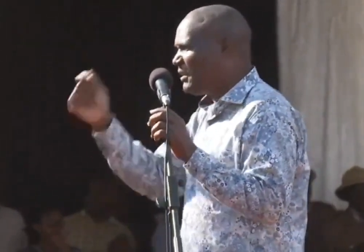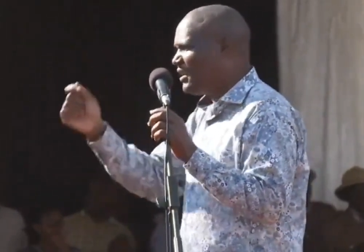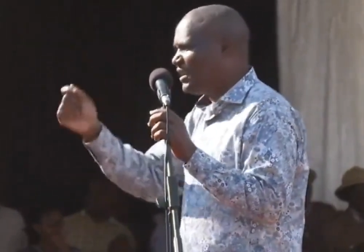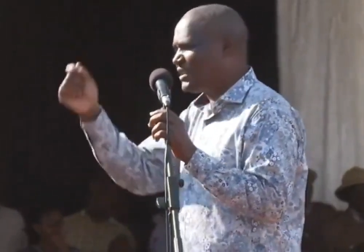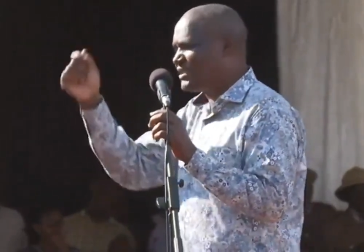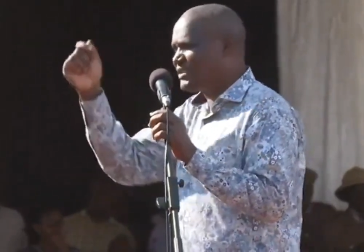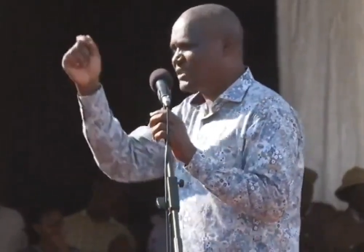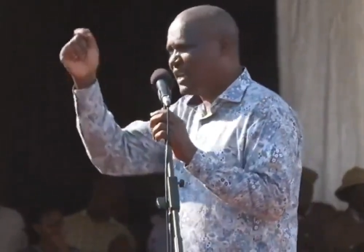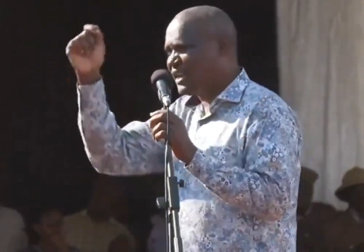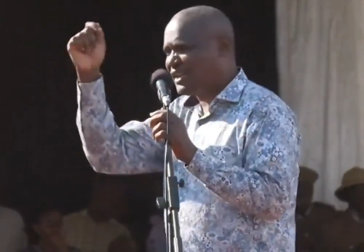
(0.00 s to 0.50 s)

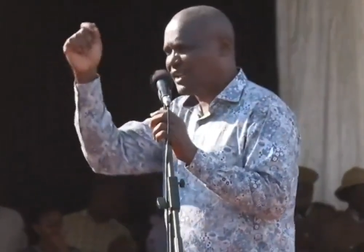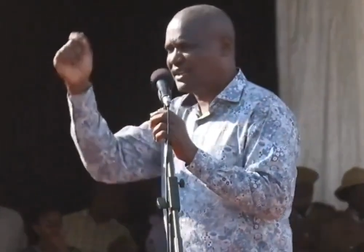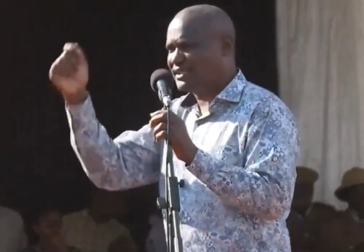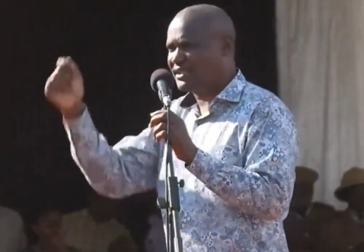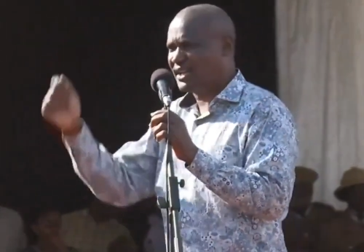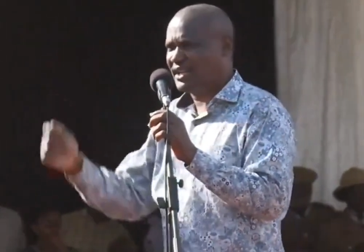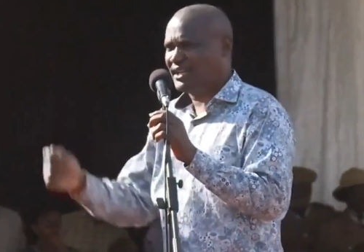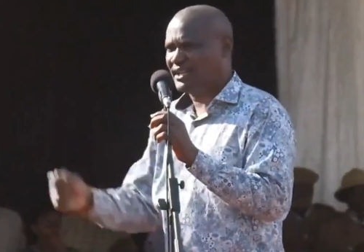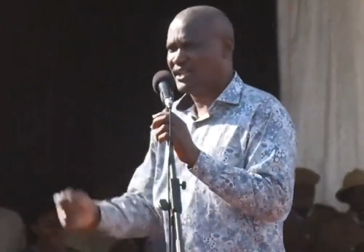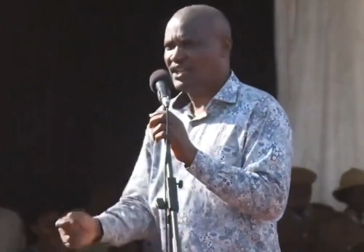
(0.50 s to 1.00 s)
cabinet
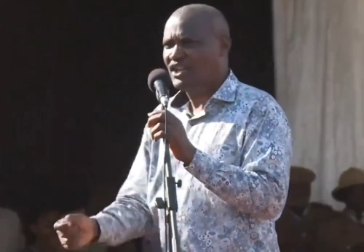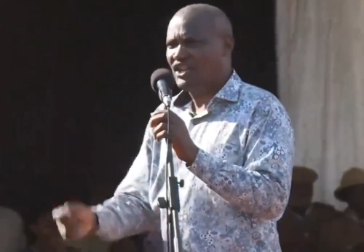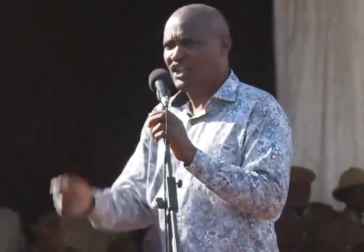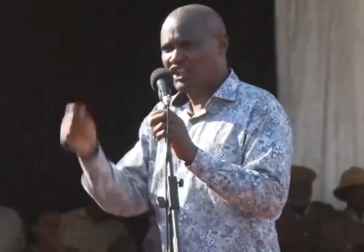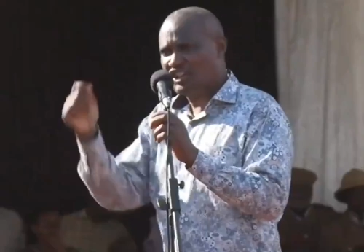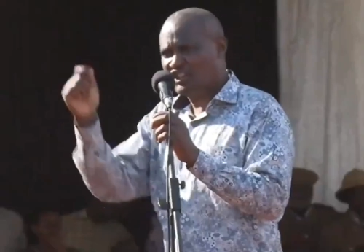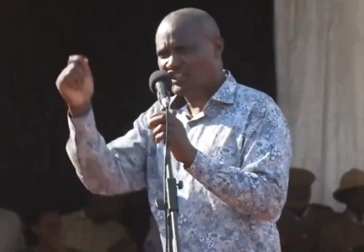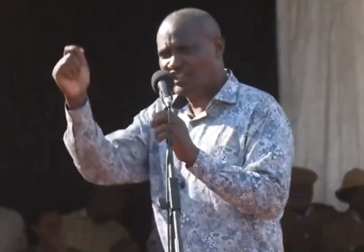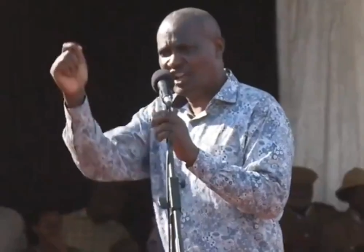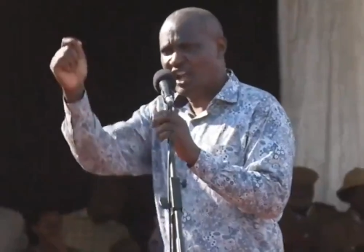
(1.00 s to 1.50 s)
secretary
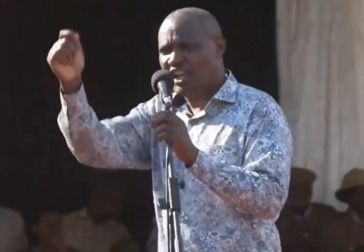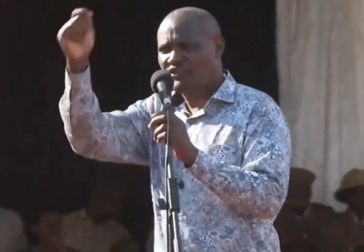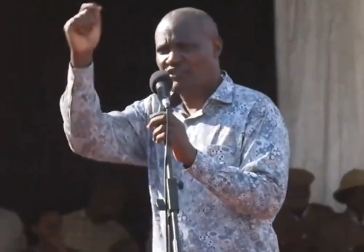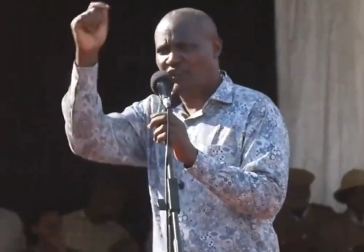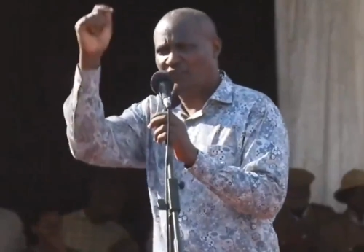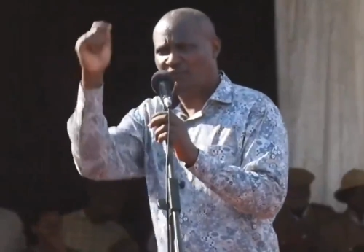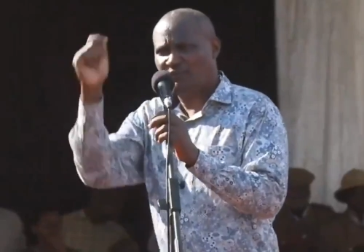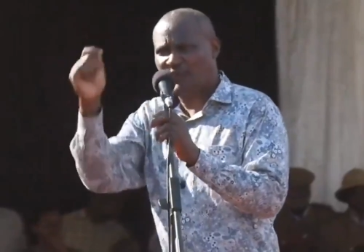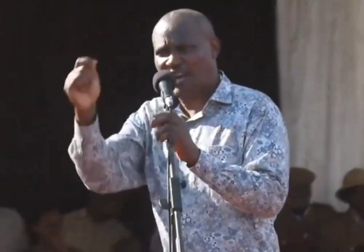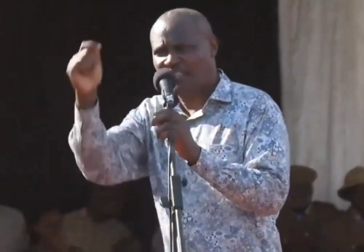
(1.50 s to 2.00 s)
in
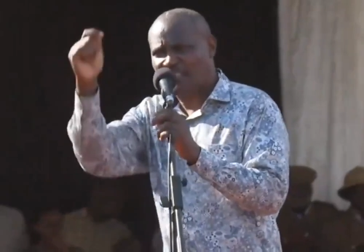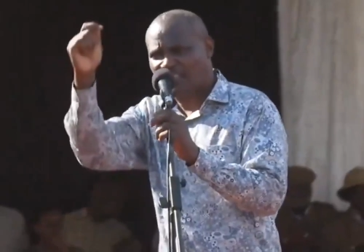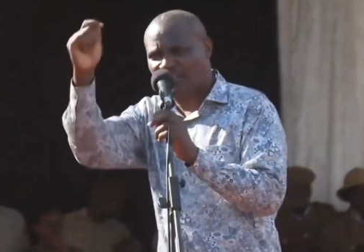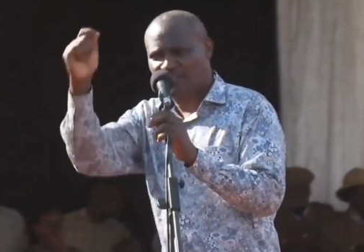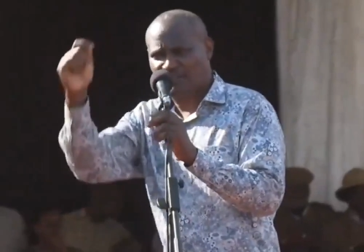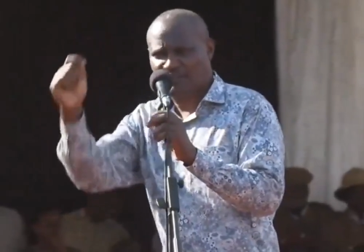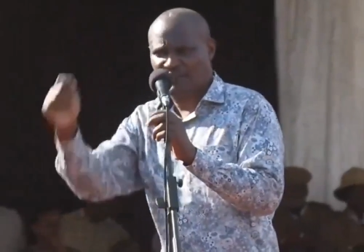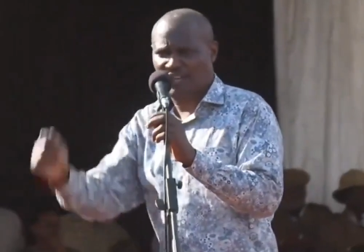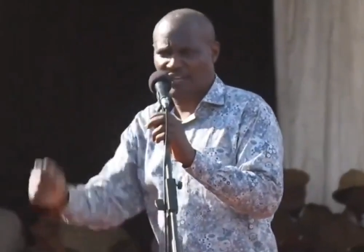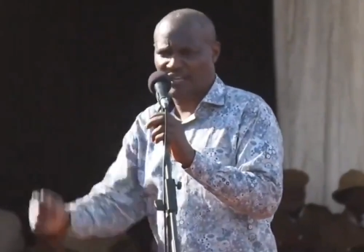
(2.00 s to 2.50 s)
charge of
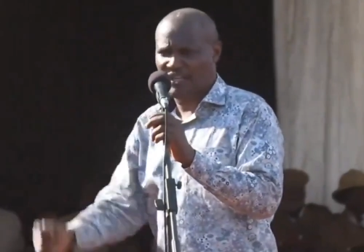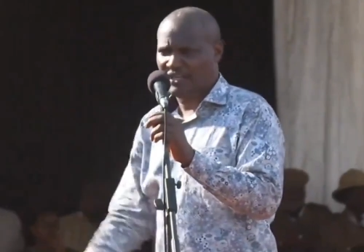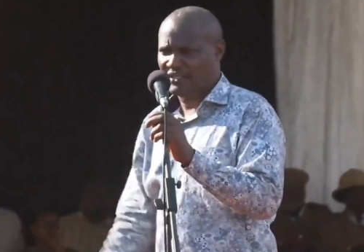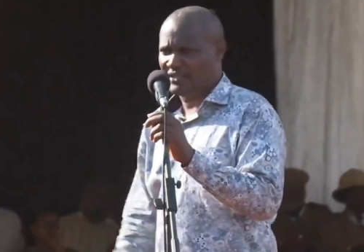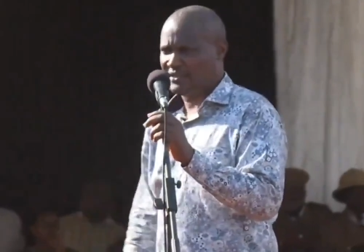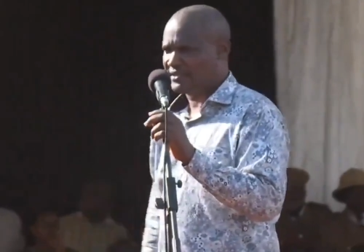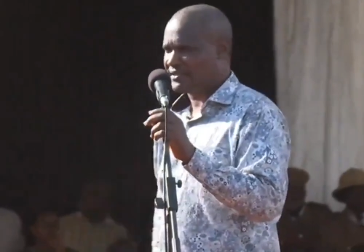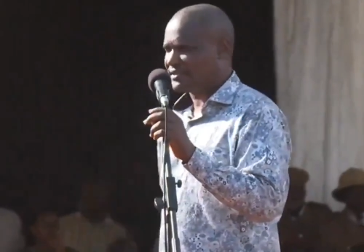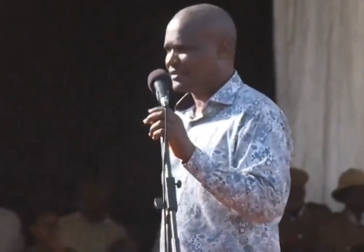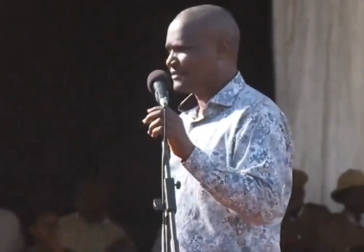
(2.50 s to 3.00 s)
matters
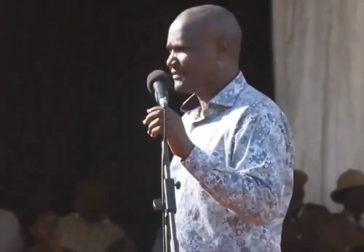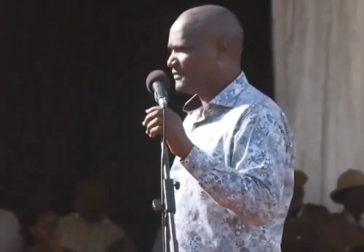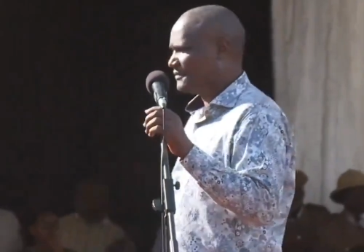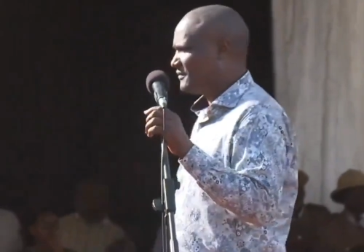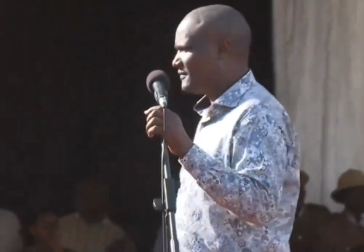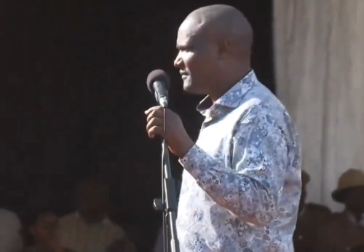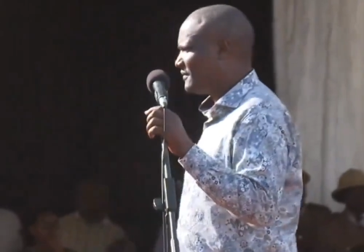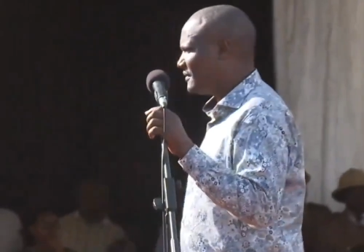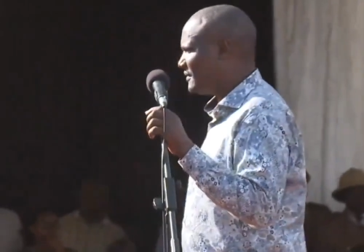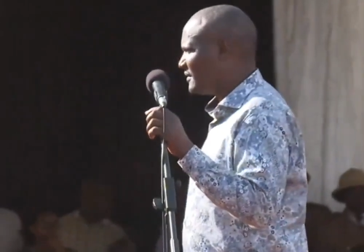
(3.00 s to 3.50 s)
finance.
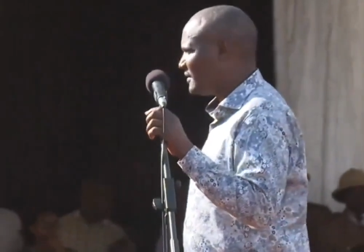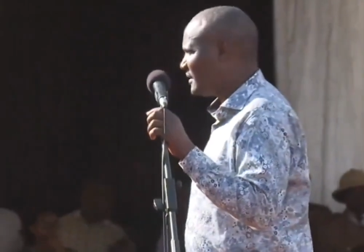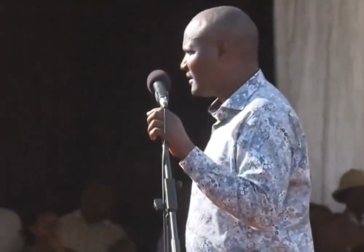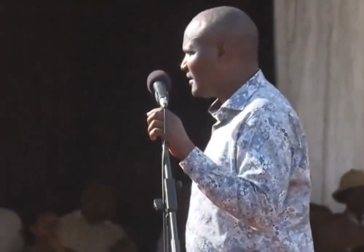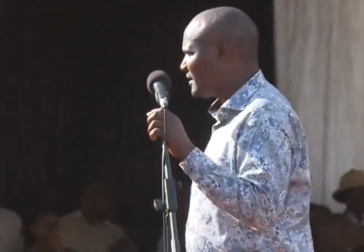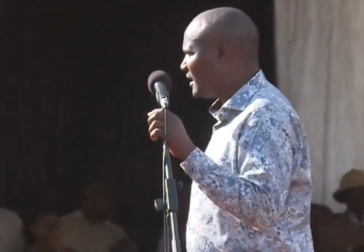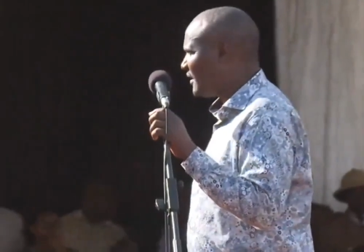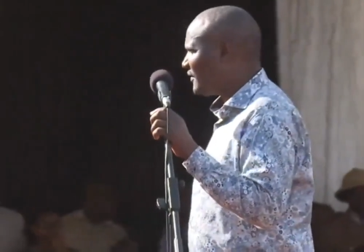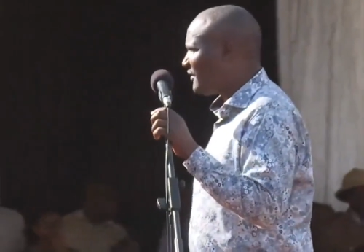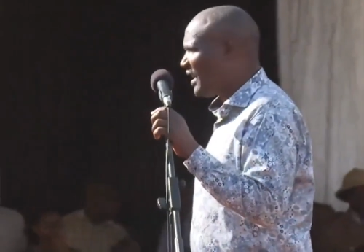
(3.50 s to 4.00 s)

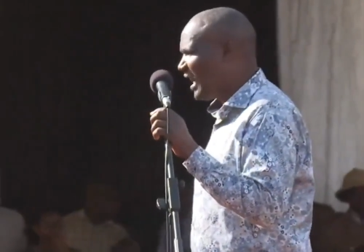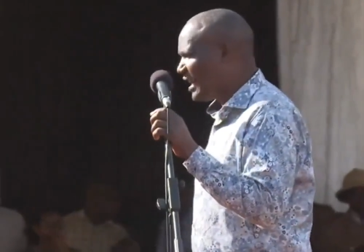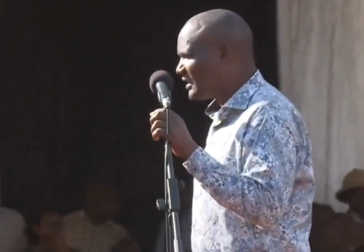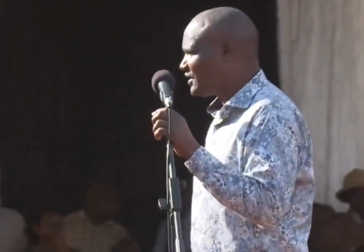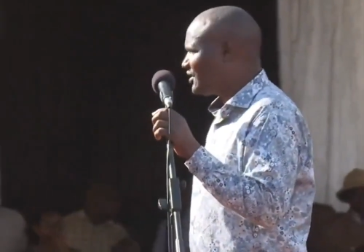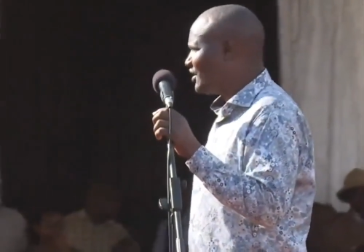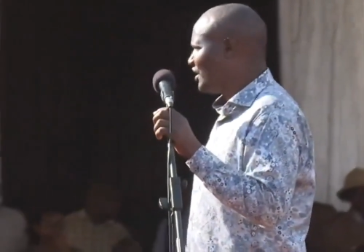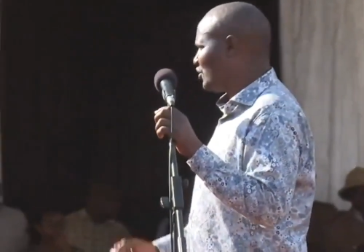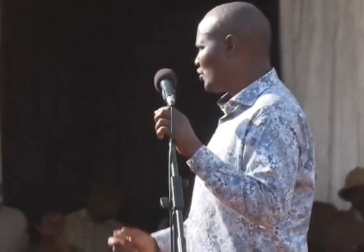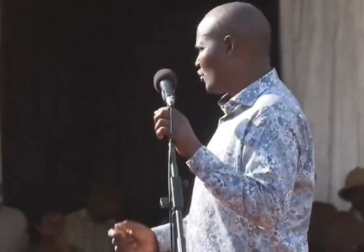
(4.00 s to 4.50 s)
That